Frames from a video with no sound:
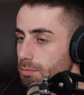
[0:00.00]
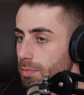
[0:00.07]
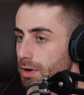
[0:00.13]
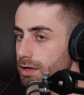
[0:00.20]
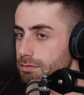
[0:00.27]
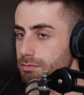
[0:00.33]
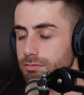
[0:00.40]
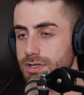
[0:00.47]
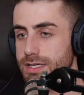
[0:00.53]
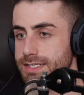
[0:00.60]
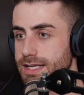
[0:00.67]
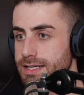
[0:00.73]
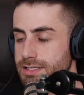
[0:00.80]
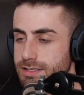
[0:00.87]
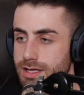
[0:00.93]
But real
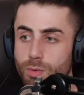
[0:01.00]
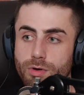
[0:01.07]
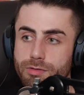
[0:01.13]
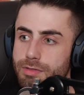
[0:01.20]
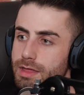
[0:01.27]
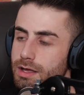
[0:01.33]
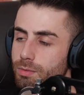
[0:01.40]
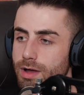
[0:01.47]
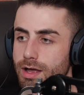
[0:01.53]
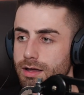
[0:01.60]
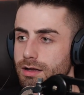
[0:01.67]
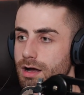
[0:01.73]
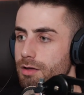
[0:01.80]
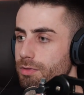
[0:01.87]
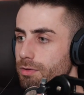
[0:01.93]
estate is just that one thing
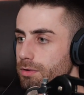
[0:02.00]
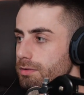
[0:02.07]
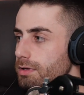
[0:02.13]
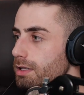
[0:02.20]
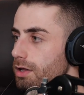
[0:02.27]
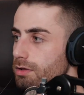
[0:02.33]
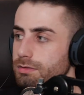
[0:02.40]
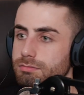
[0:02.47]
where I thought,